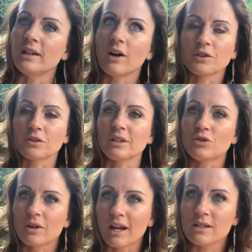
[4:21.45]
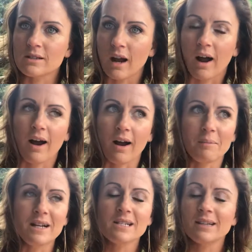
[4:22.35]
Dr. Deidre
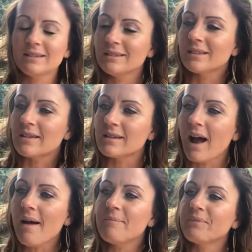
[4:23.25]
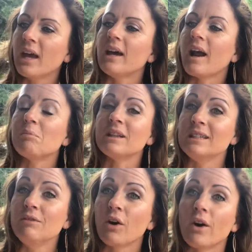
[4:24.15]
Mason says that, and I
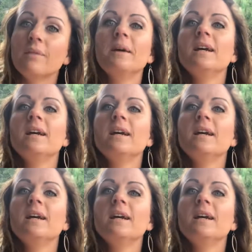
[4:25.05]
believe her.